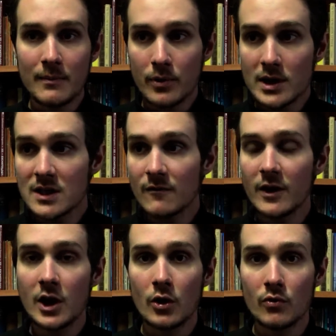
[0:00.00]
preaching
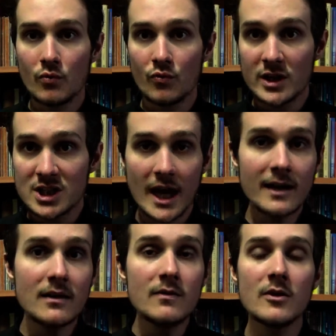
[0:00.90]
video,
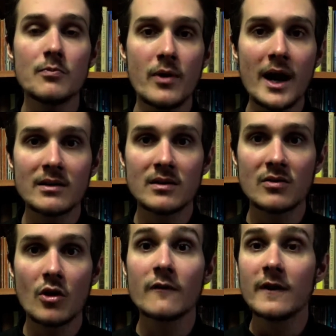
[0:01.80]
rejected this practice
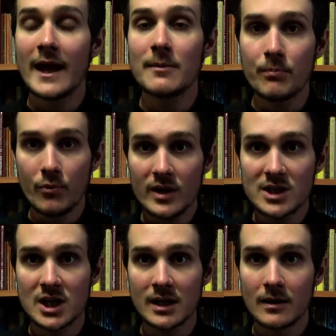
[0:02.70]
of lay
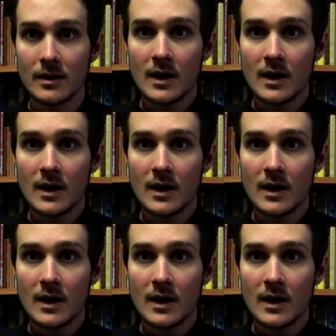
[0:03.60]
preaching.